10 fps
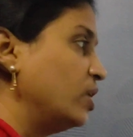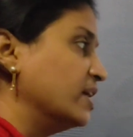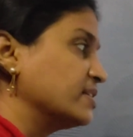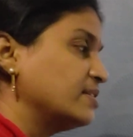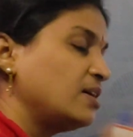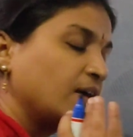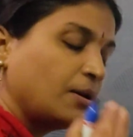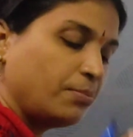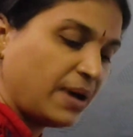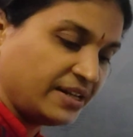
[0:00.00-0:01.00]
called as the
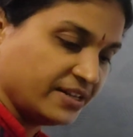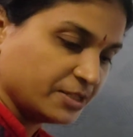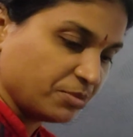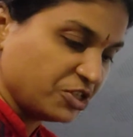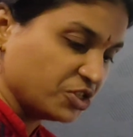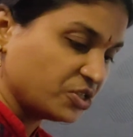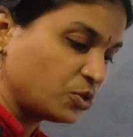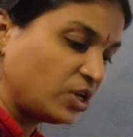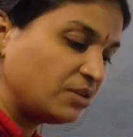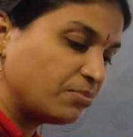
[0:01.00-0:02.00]
pioneer species.
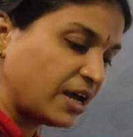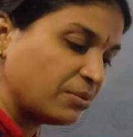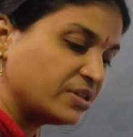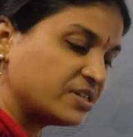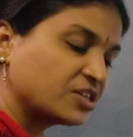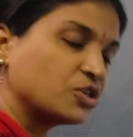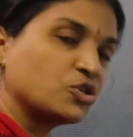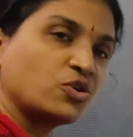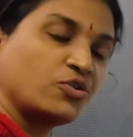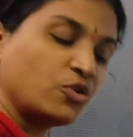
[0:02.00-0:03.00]
So in primary
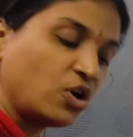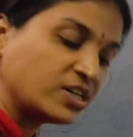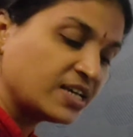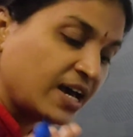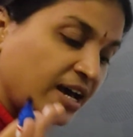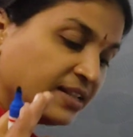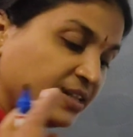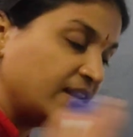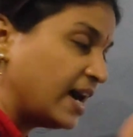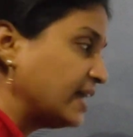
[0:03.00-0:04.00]
succession on rocks, the
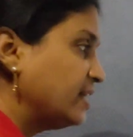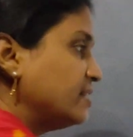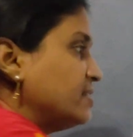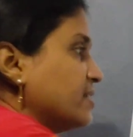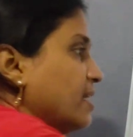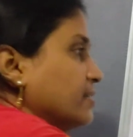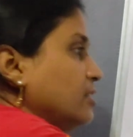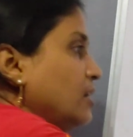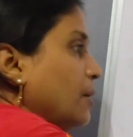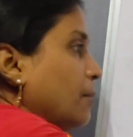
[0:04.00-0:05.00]
lichens are
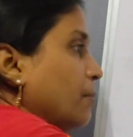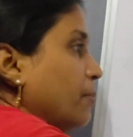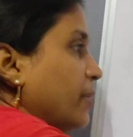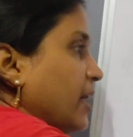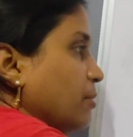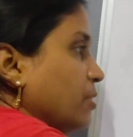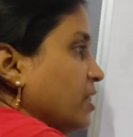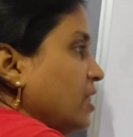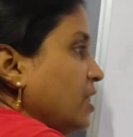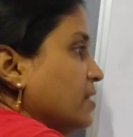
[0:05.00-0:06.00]
the pioneer